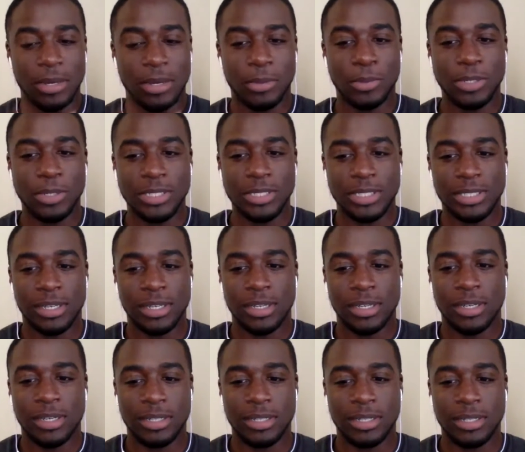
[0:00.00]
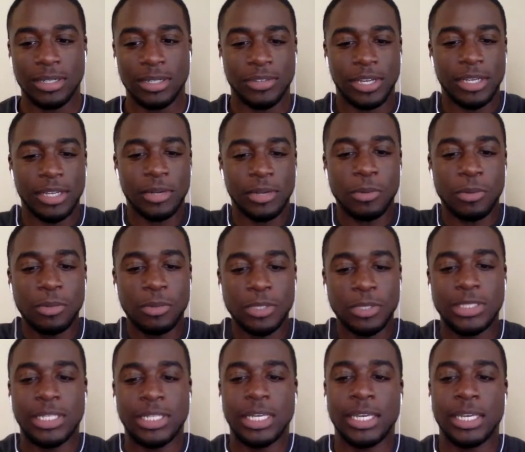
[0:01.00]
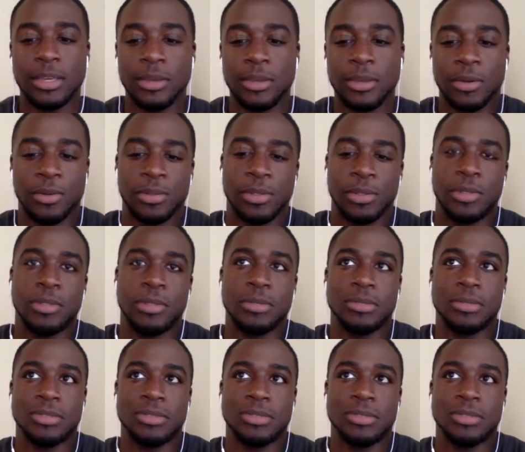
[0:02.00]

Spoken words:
what's Vahagn, what was like your,